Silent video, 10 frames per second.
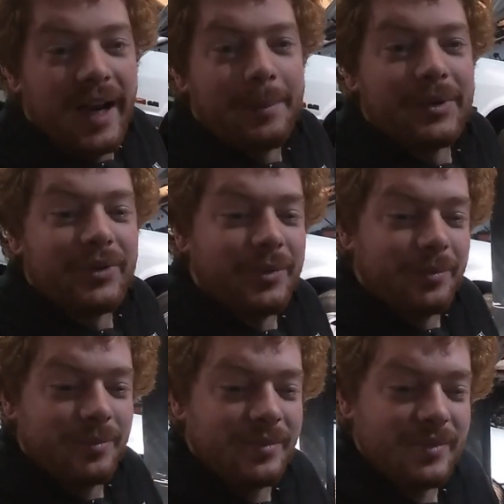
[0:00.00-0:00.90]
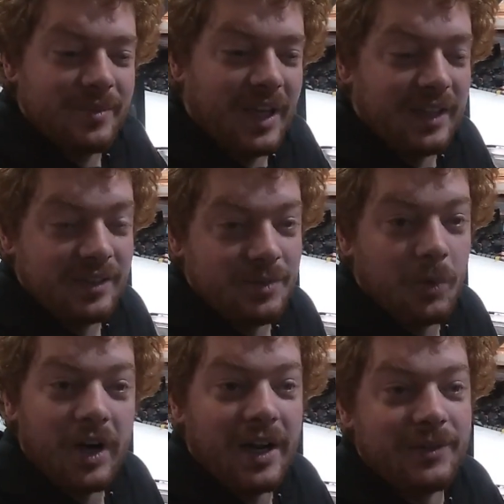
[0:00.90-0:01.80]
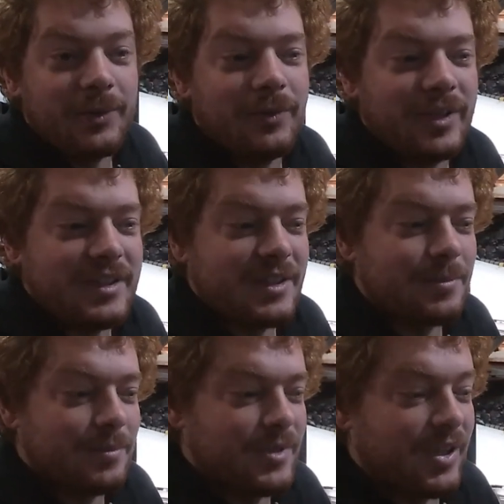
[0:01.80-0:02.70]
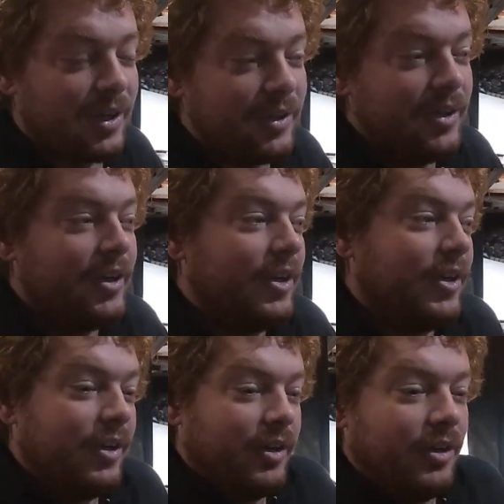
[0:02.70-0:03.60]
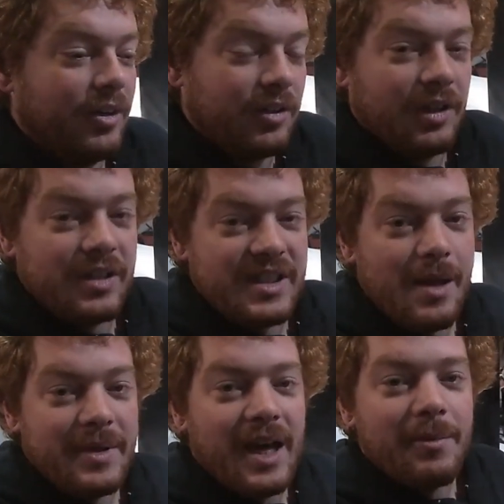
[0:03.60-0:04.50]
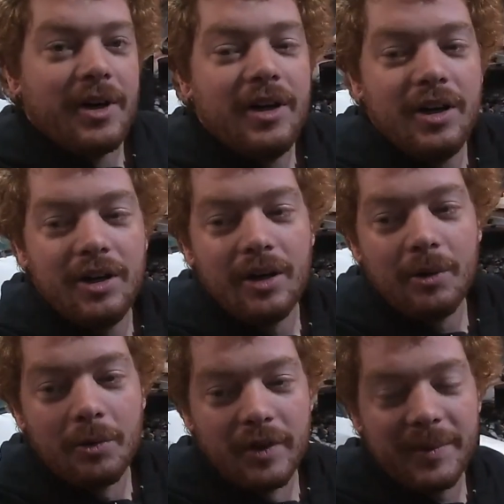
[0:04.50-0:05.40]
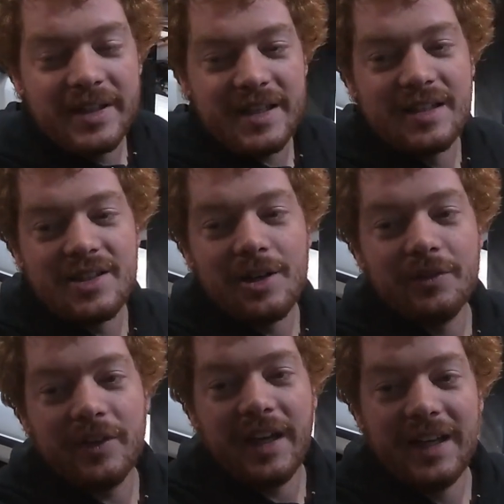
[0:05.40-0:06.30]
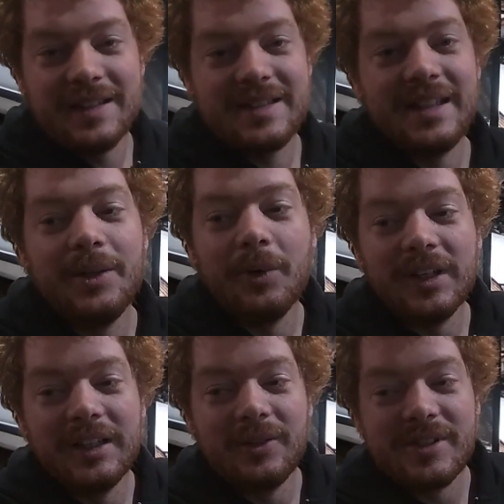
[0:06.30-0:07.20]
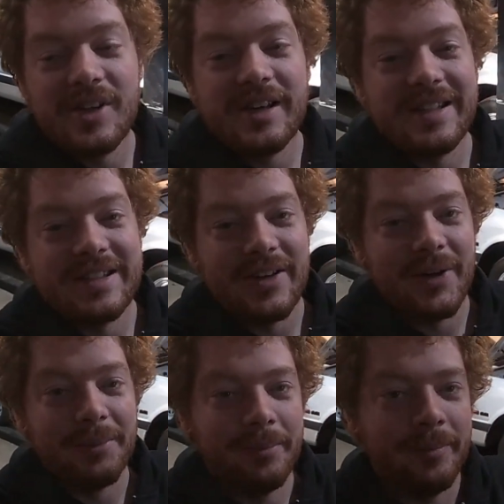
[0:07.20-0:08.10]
it happened and what I have to do to fix it. So I'll set up the camera, we'll rip these heads off and see what it looks like inside.